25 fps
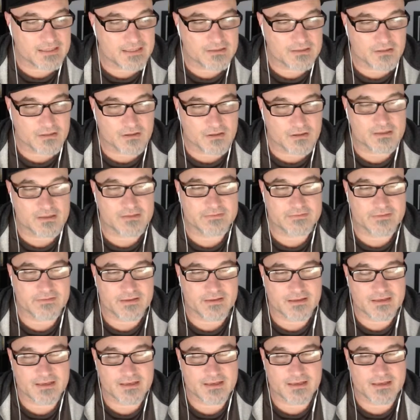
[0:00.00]
and Laura
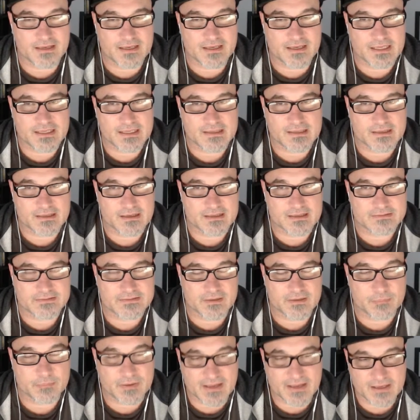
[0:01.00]
did a
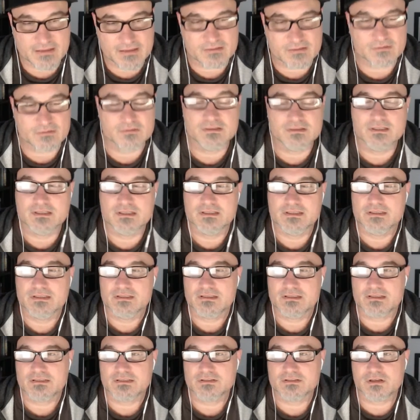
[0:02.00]
panel
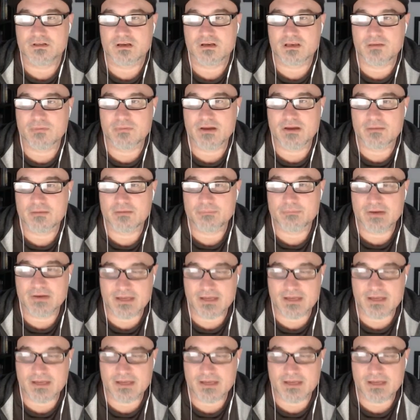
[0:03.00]
talking about